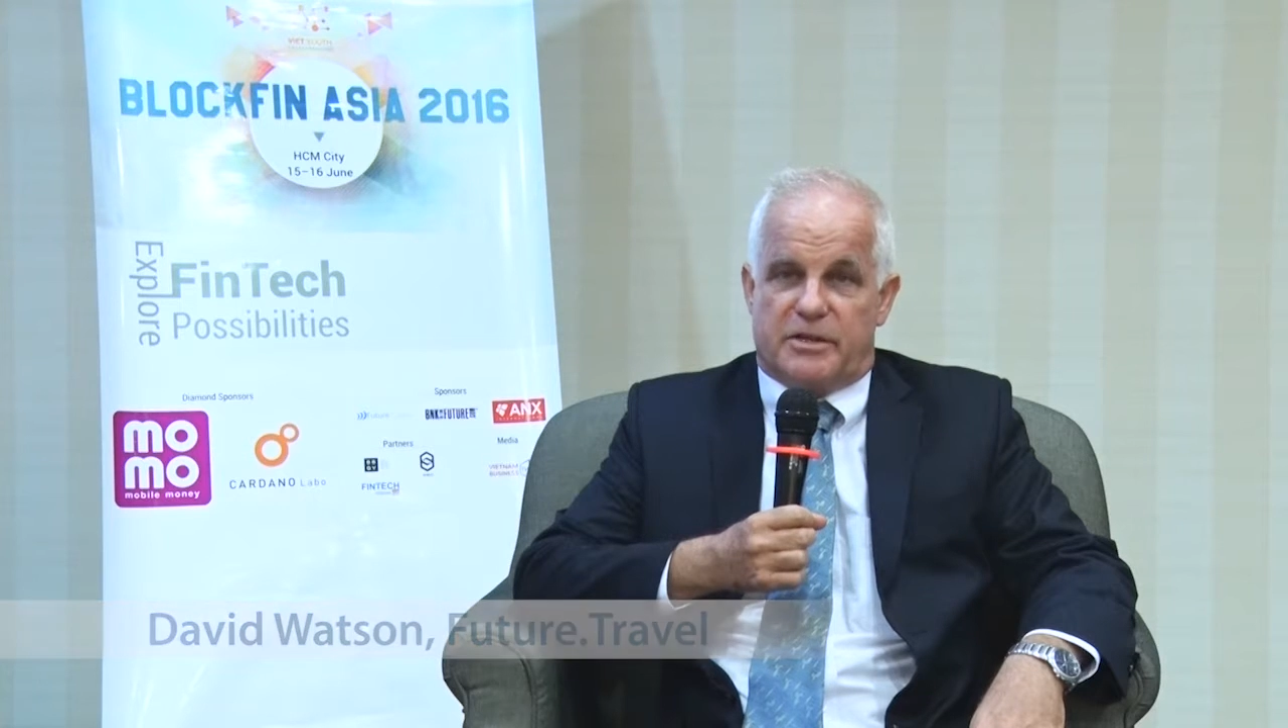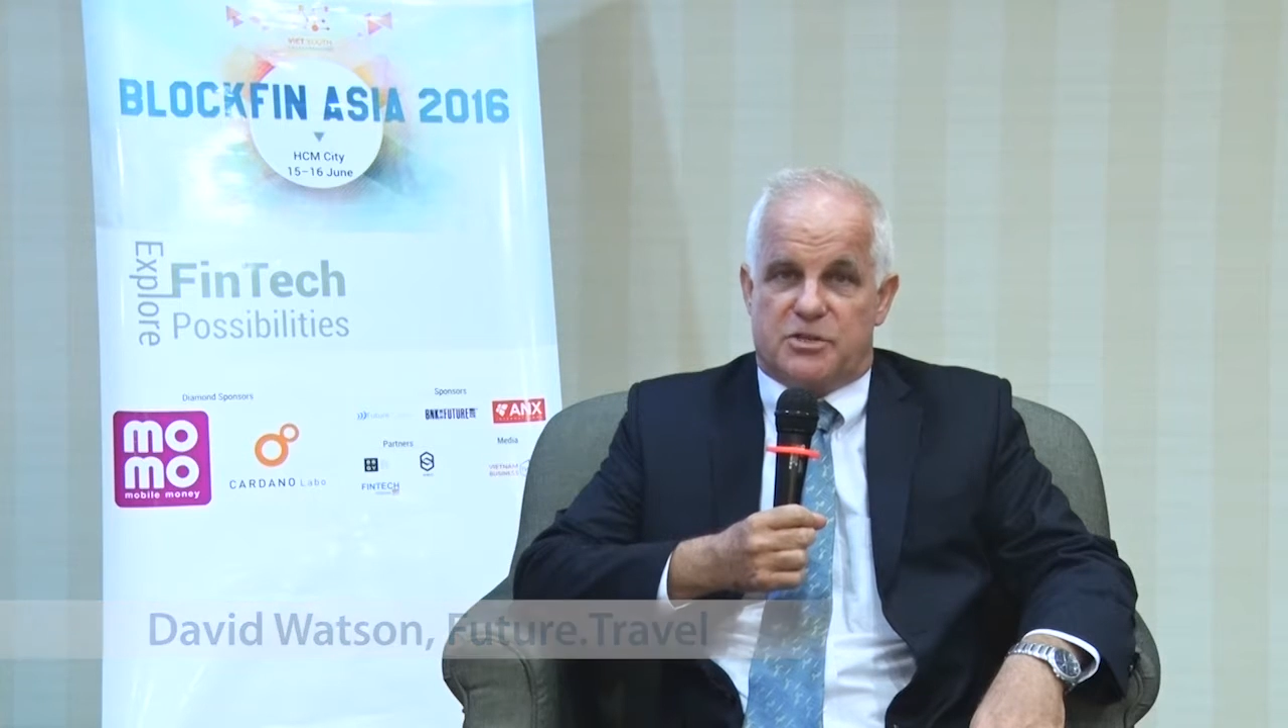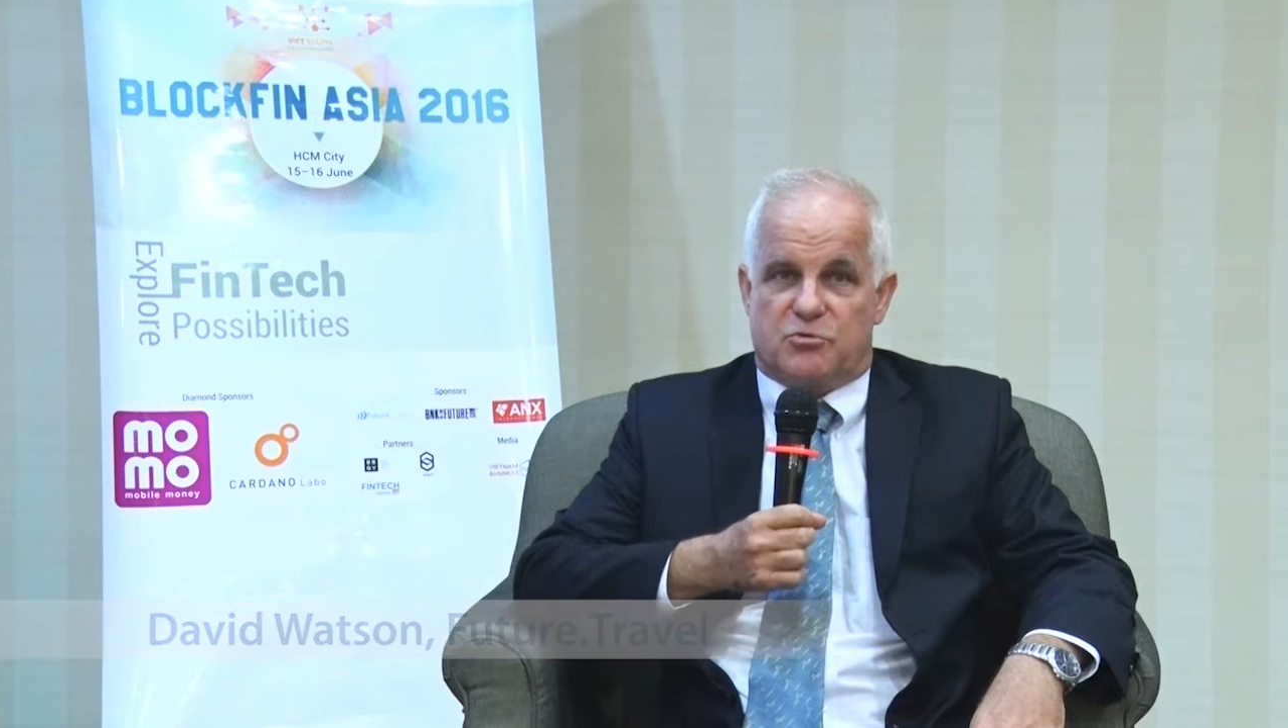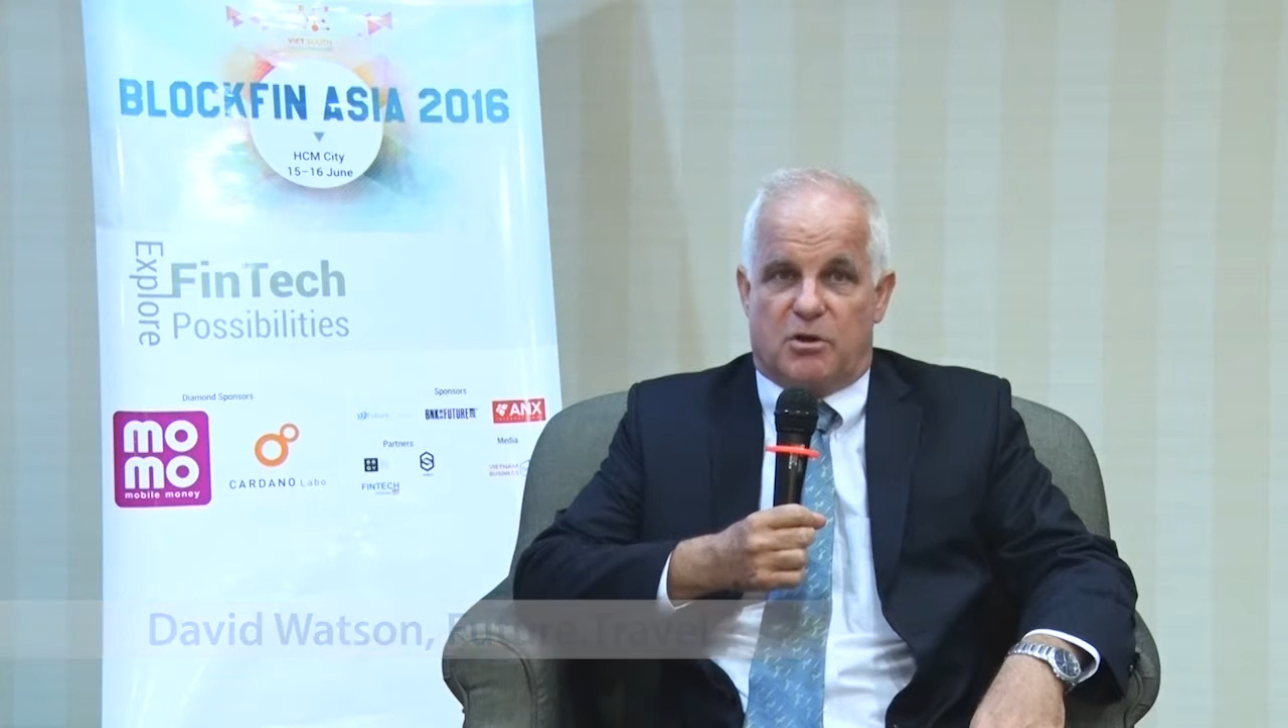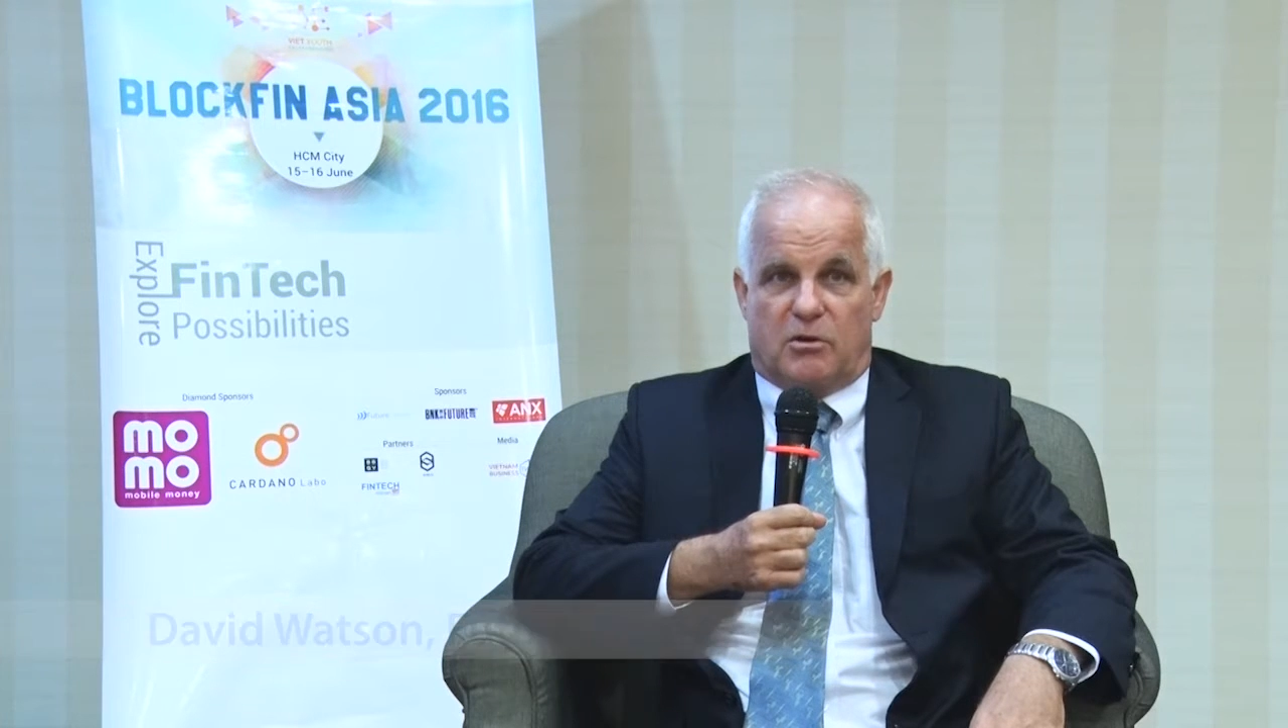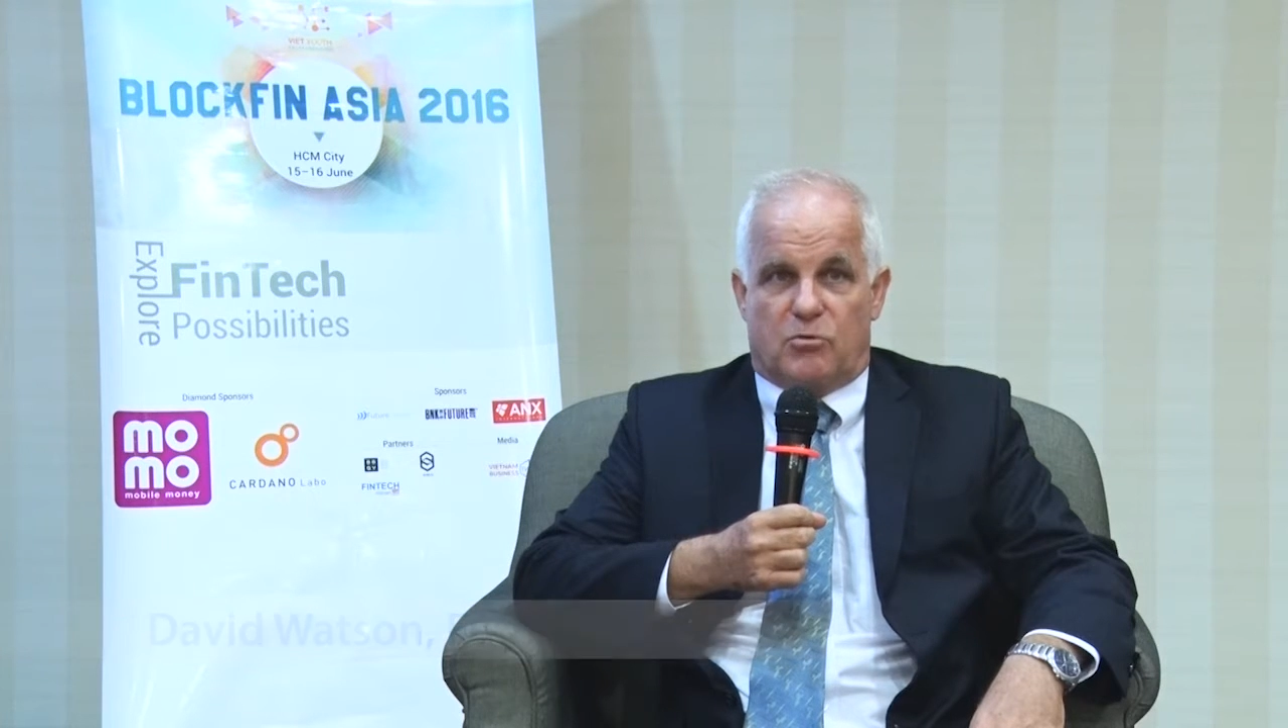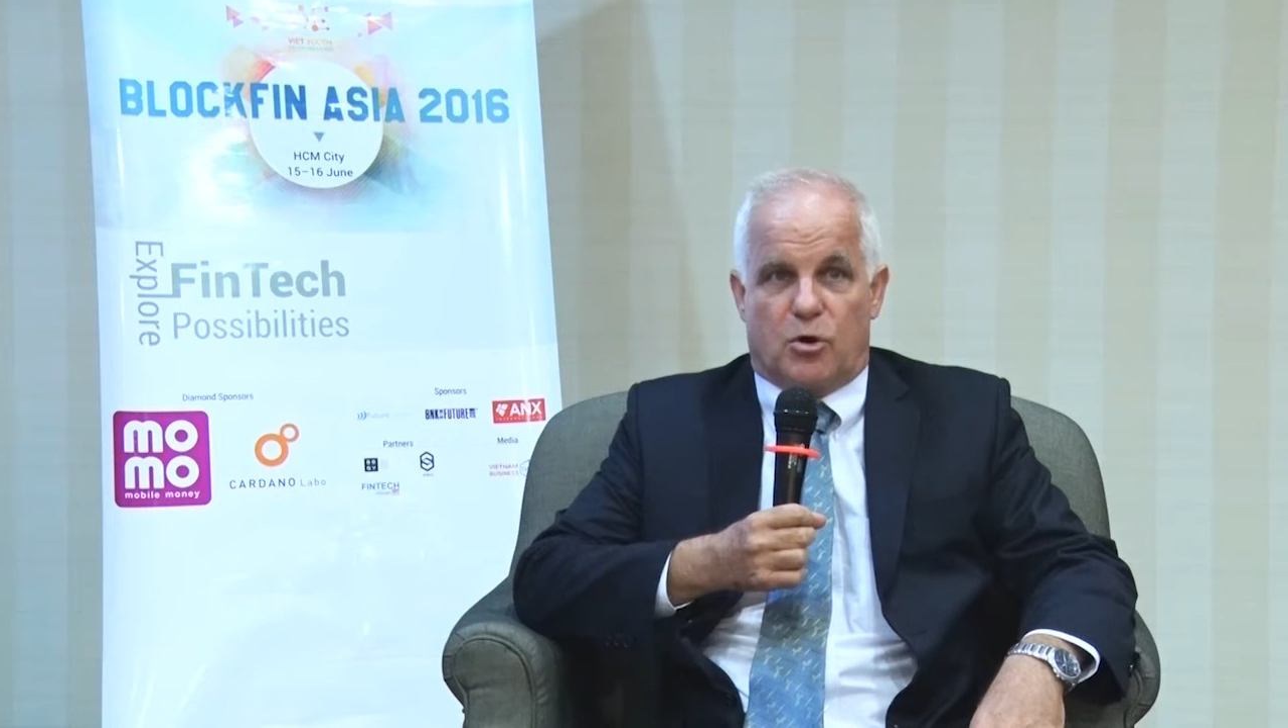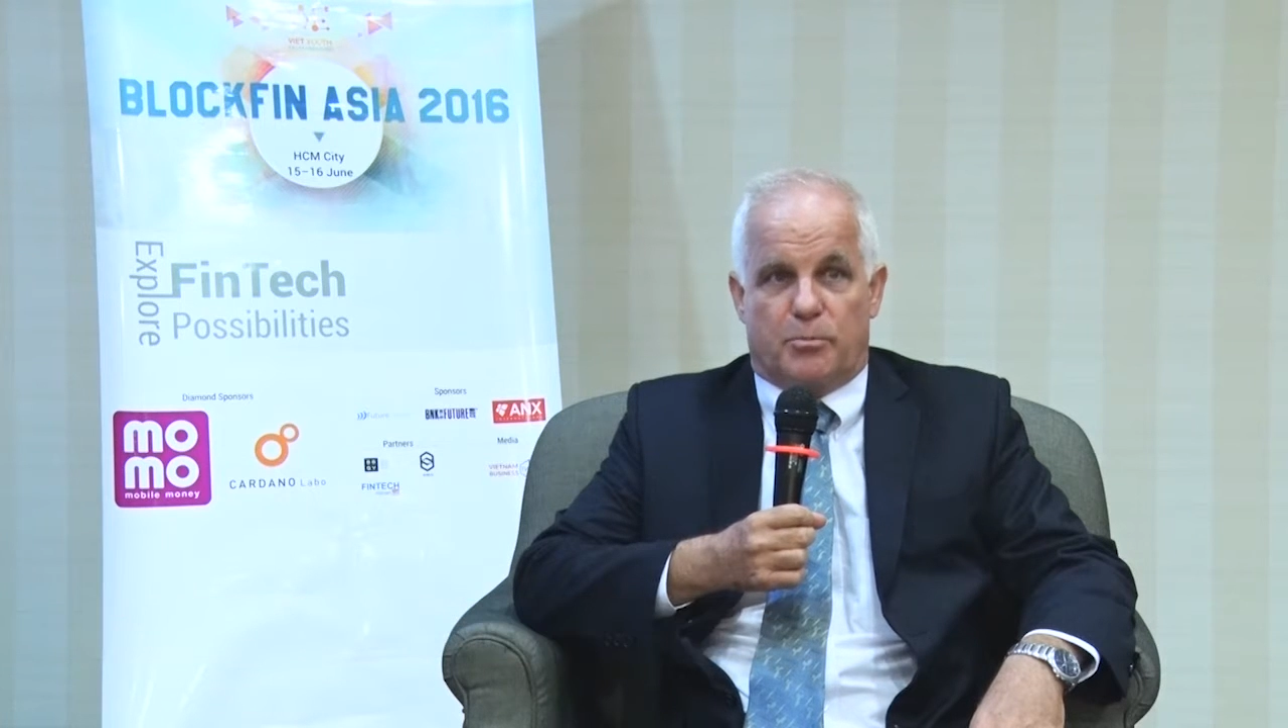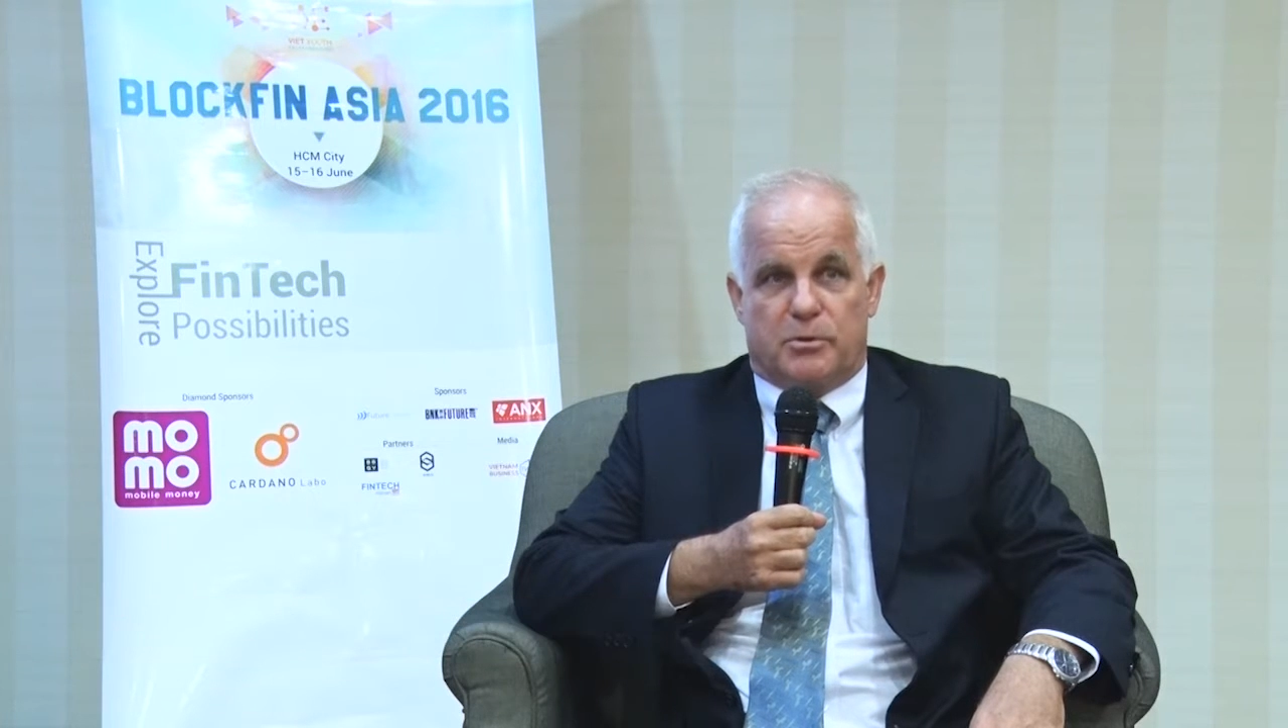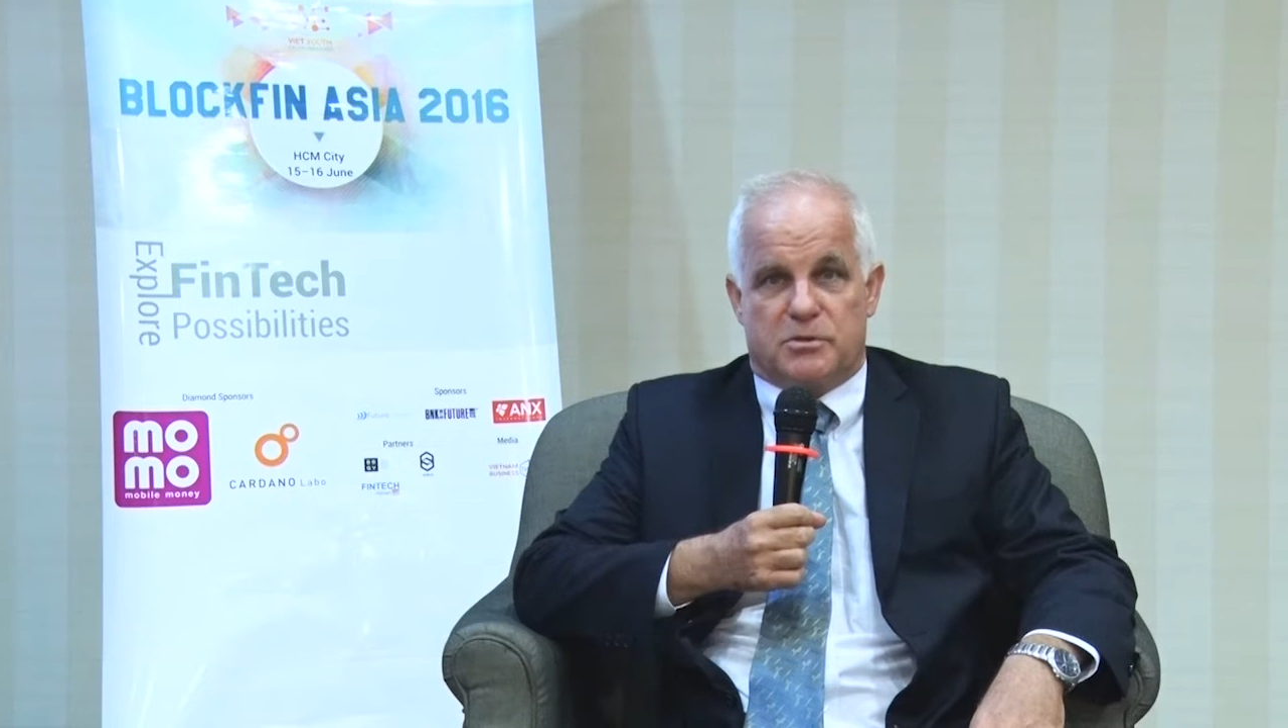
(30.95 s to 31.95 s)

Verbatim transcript: strong corporate